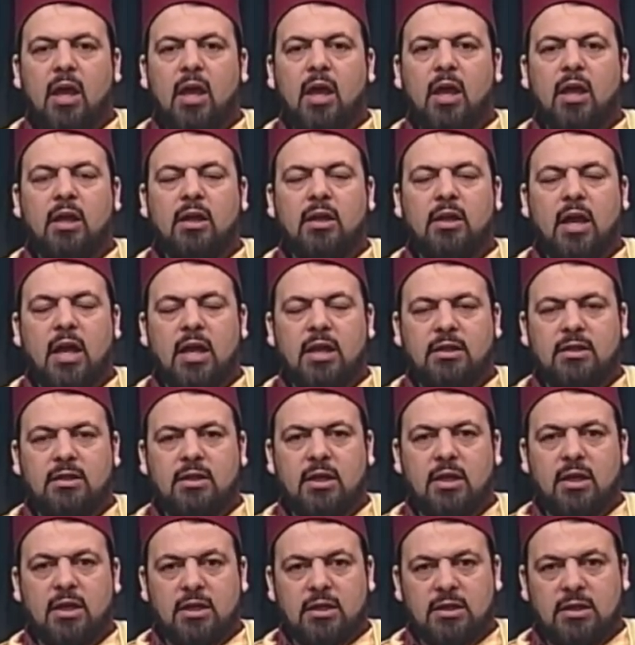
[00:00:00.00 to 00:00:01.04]
uh, that
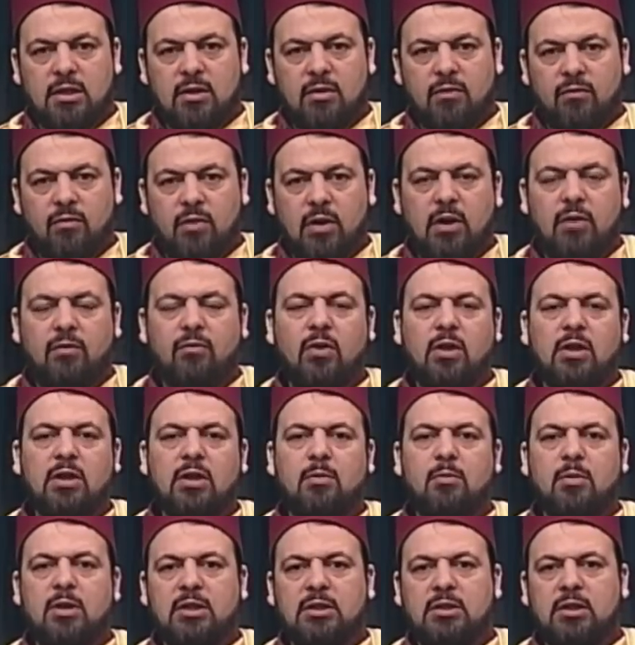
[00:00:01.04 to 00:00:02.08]
is very
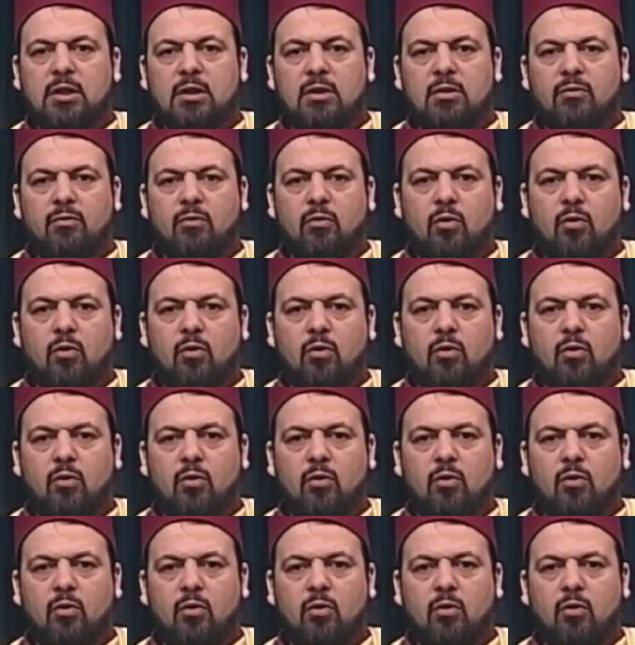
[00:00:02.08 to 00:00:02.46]
fundamental